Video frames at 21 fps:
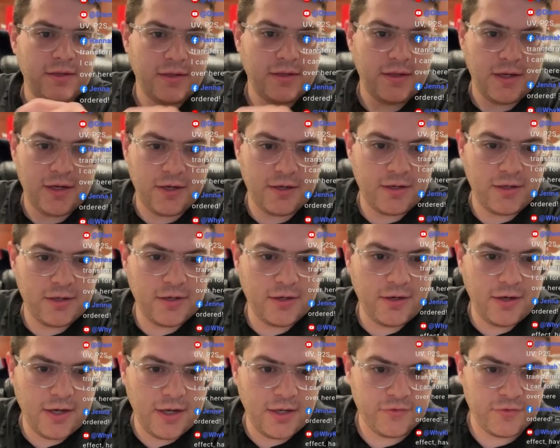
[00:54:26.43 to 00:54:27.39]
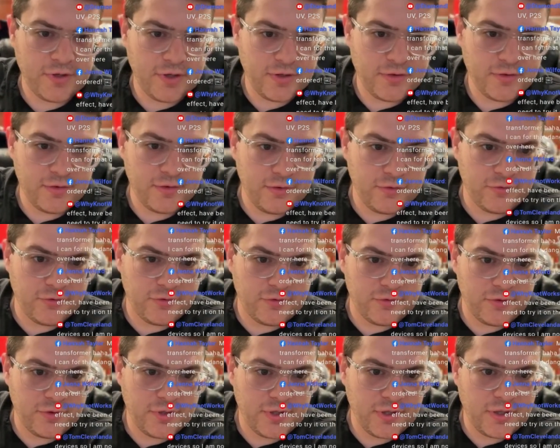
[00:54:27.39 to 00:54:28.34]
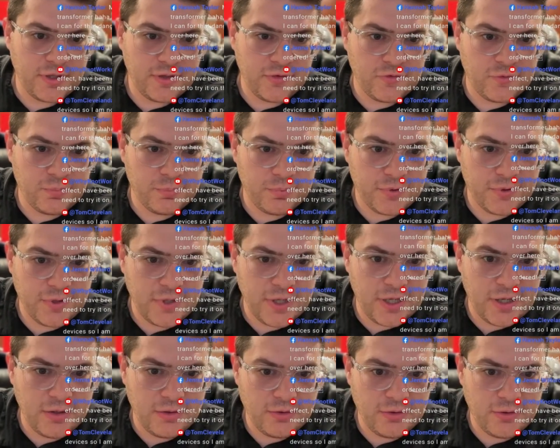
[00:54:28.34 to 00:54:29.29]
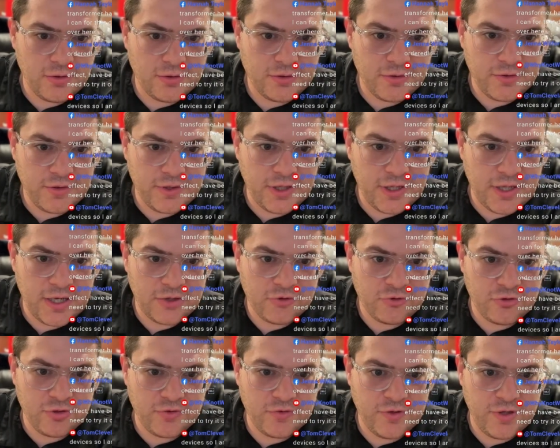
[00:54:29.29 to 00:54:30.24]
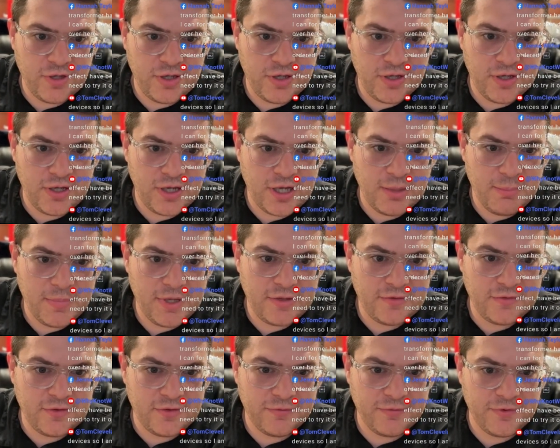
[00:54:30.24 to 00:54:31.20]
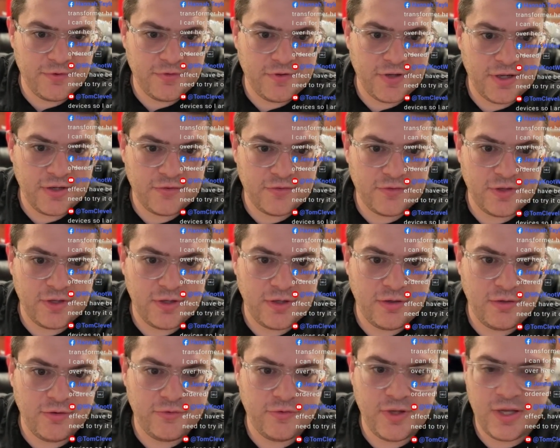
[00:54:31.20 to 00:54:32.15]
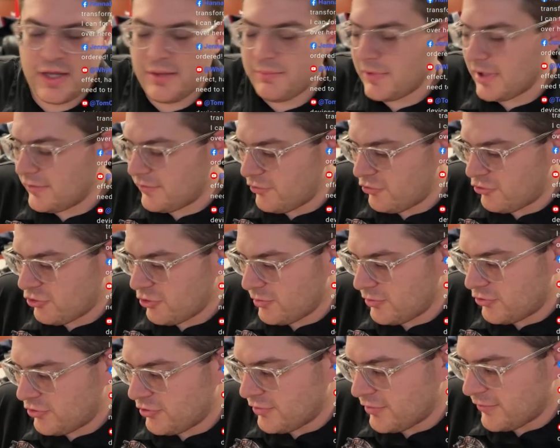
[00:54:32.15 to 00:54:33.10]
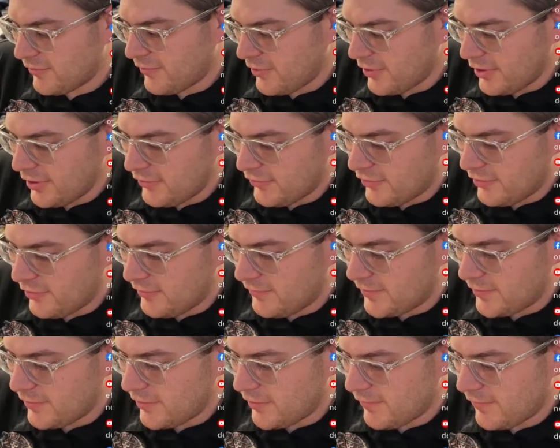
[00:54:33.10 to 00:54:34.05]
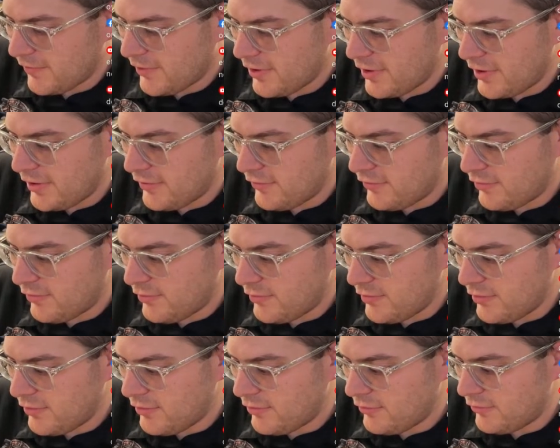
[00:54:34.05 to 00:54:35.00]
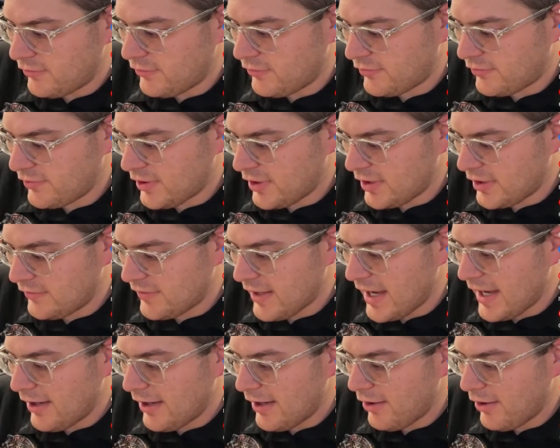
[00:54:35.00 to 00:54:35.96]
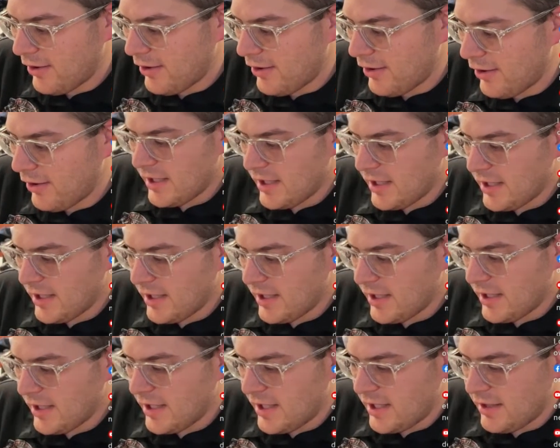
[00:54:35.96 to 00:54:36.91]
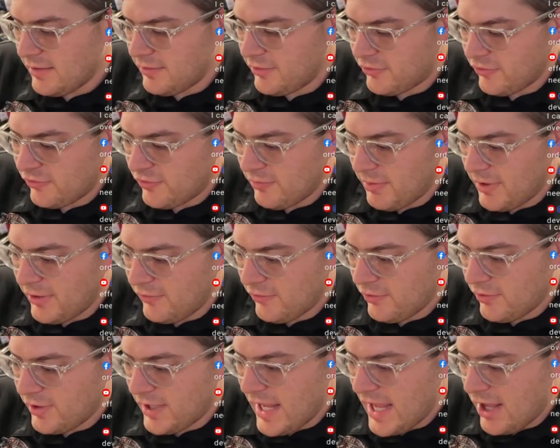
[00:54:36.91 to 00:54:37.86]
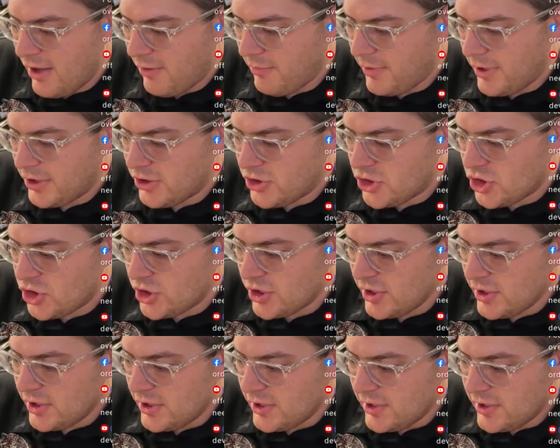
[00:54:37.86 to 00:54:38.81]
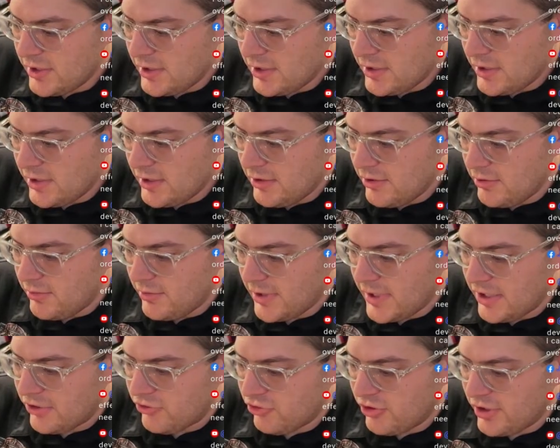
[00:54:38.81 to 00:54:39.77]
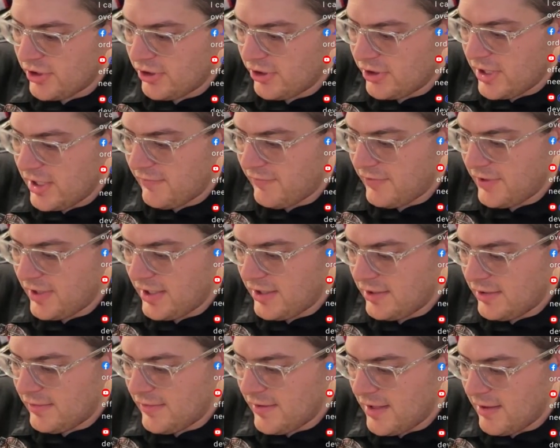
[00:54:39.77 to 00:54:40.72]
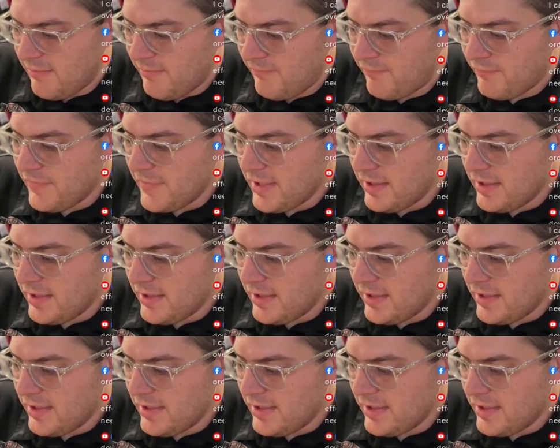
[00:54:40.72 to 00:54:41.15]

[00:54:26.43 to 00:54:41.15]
Erica, you're asking, those are nice, but how long do they actually take? I meant different textiles. I'm not too sure what you're referring to. If you're referring to those tiles, it just depends on how much you are actually engraving into them,